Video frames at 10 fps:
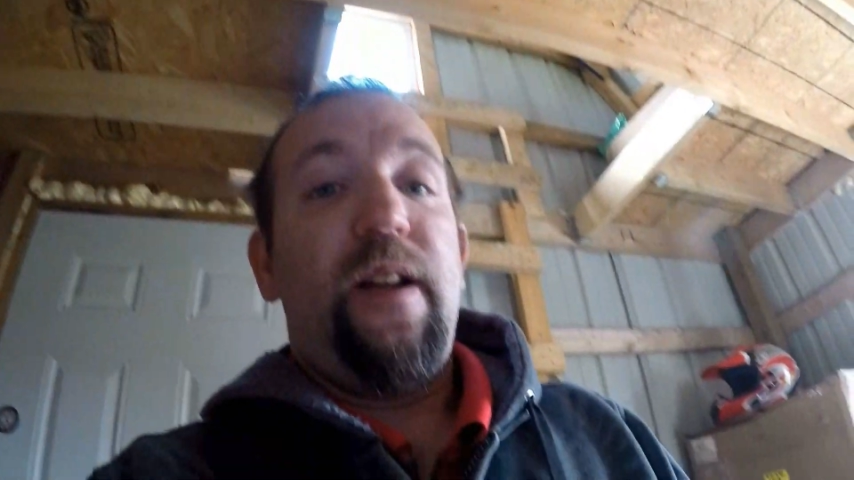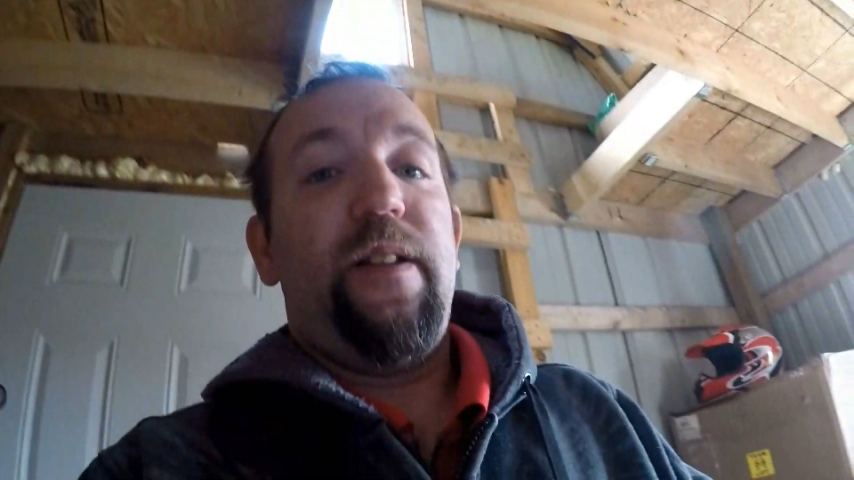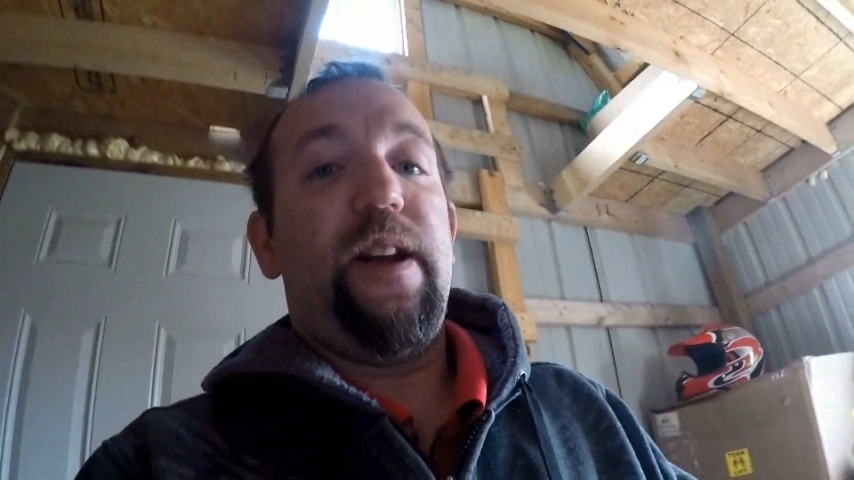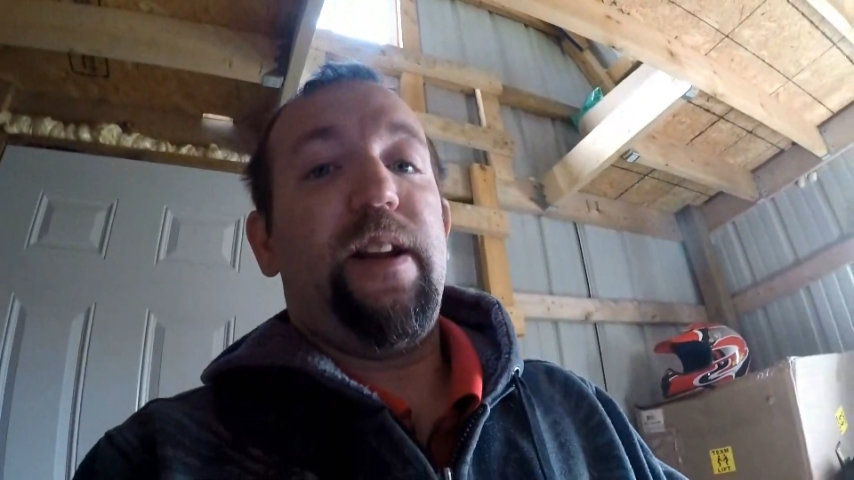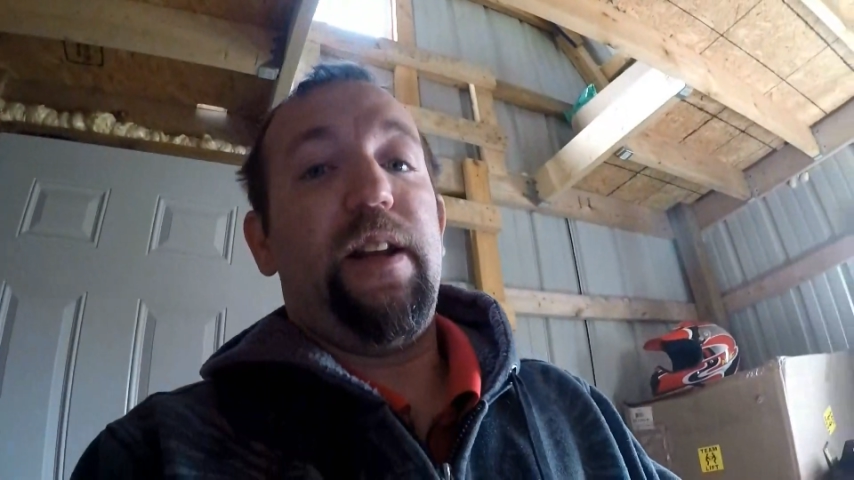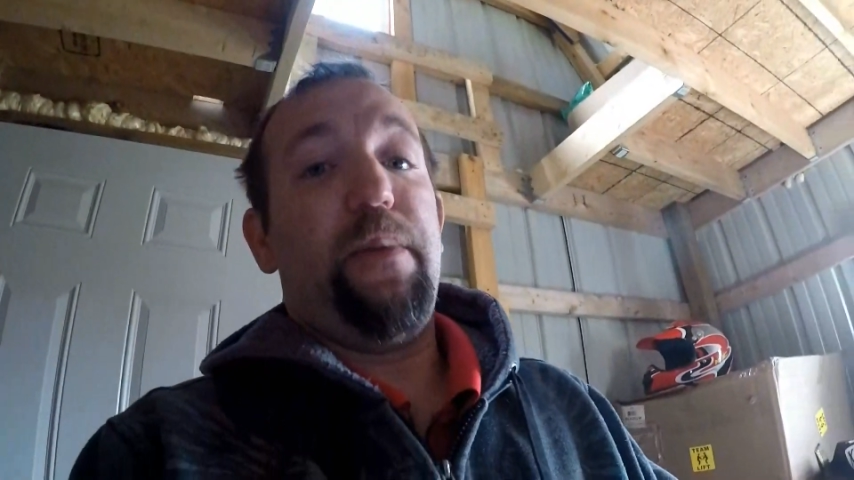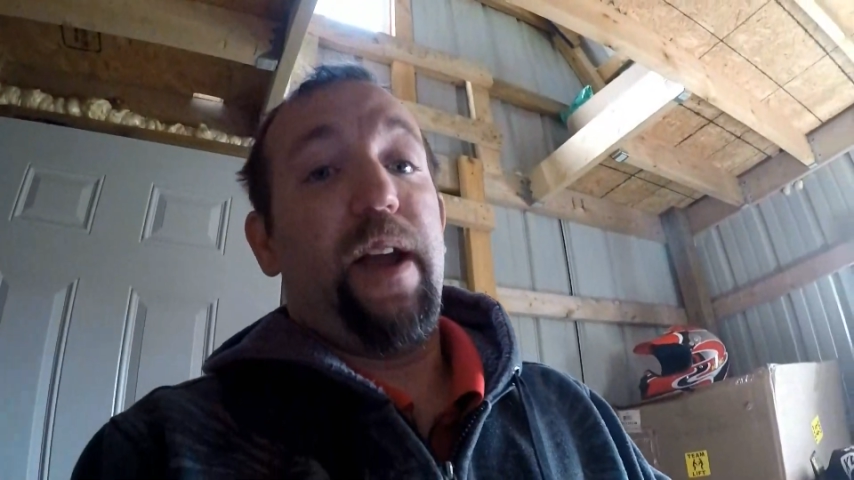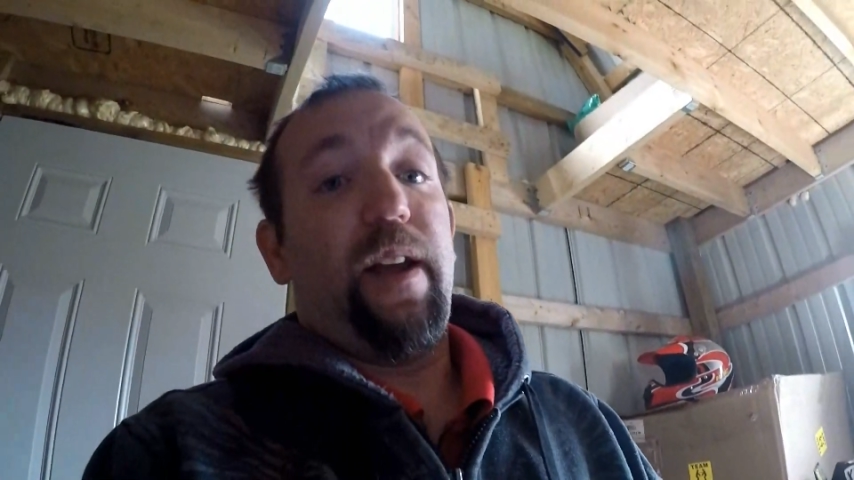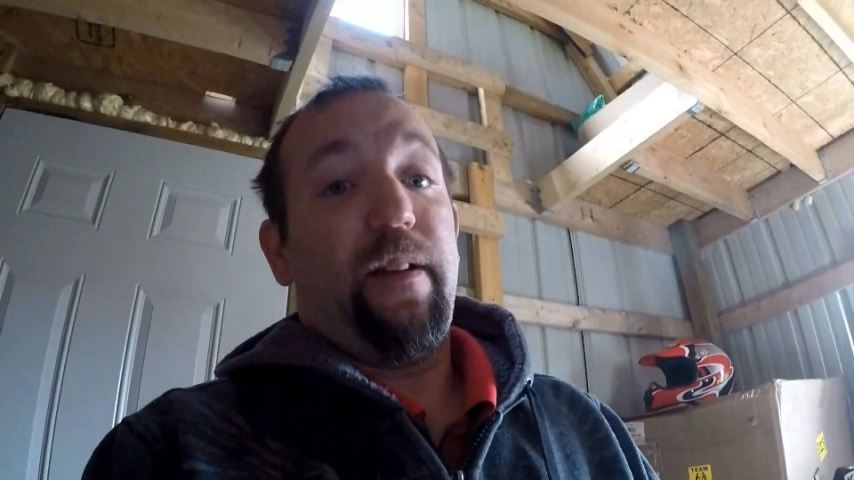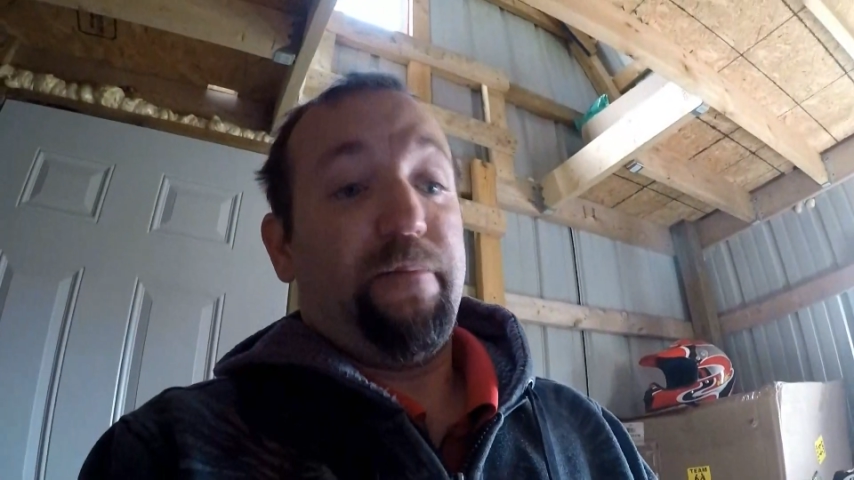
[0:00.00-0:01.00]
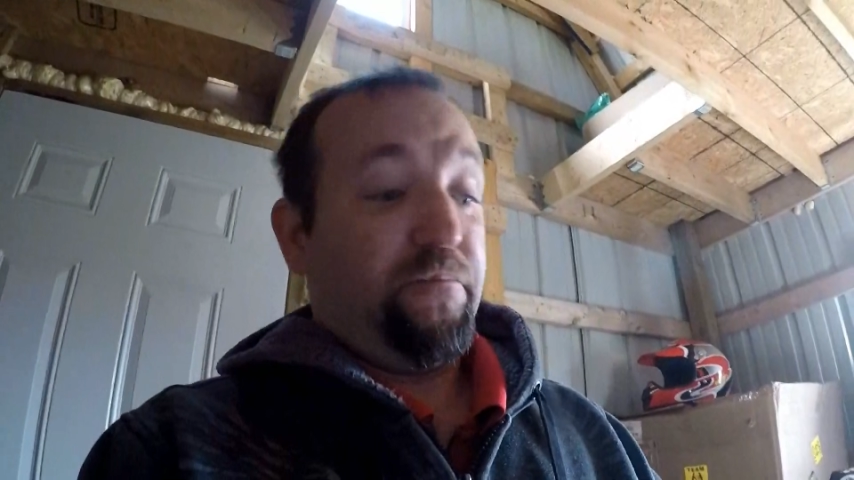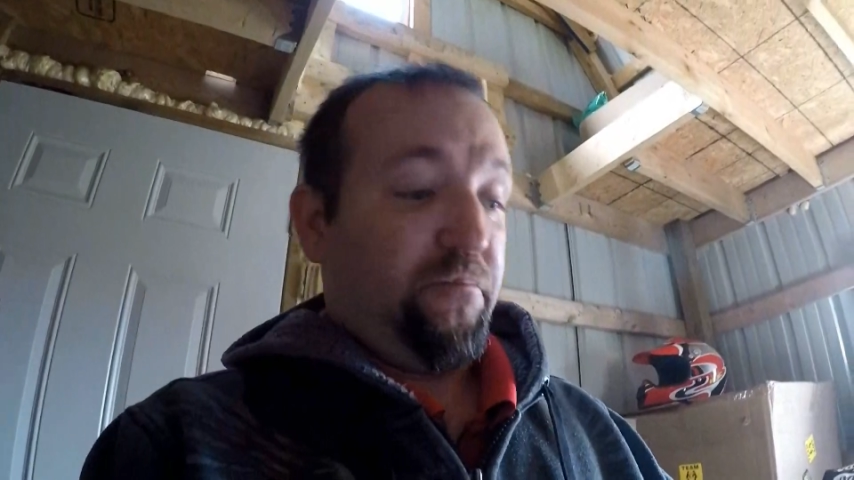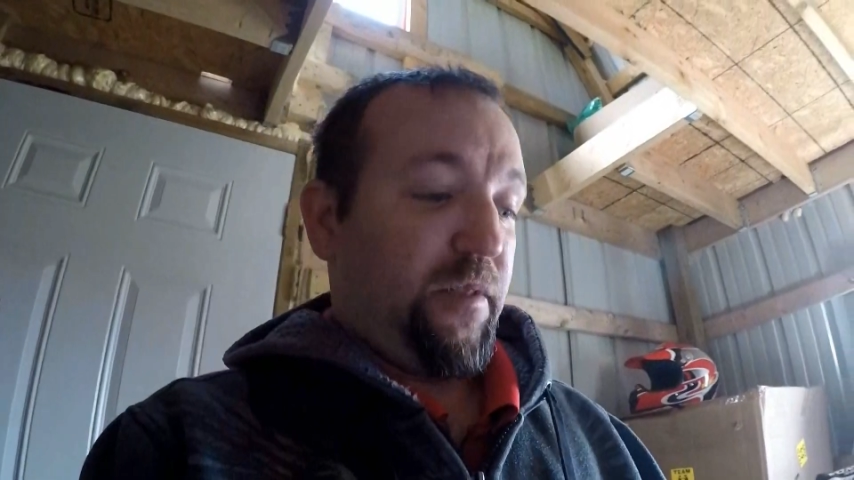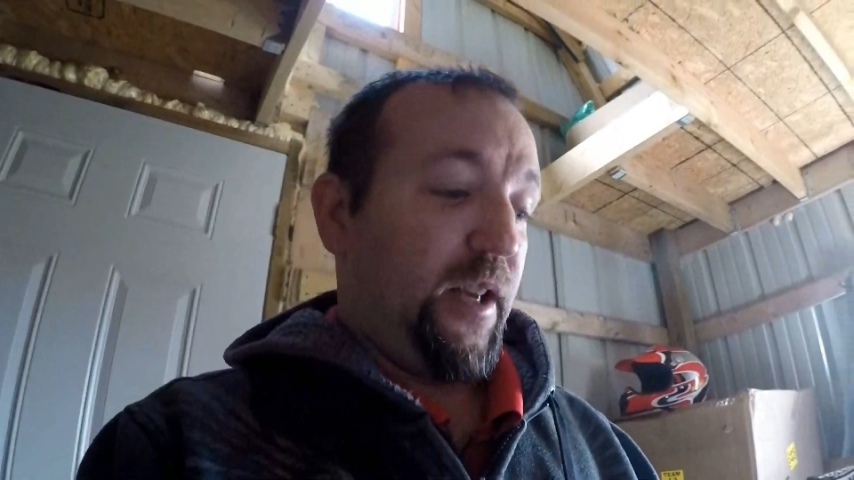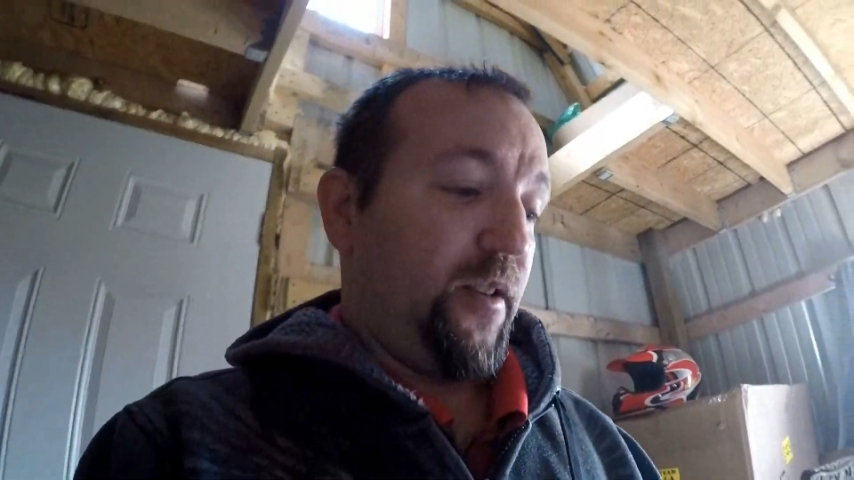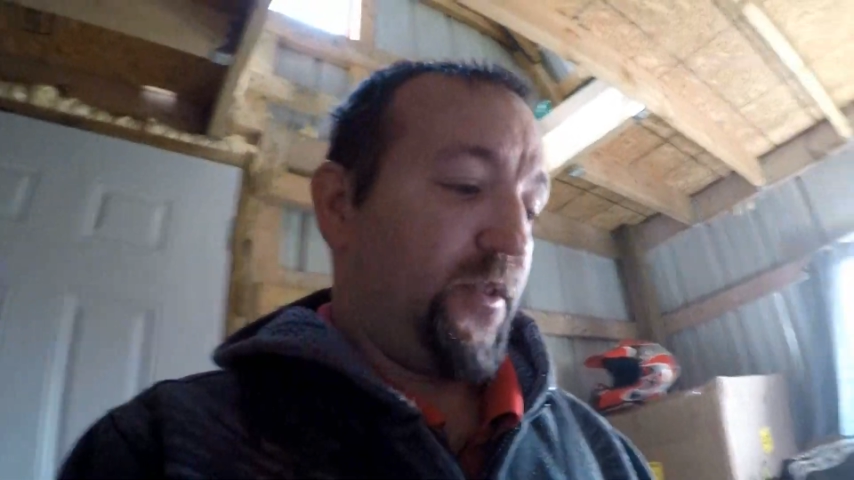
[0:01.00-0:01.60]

that eBay gives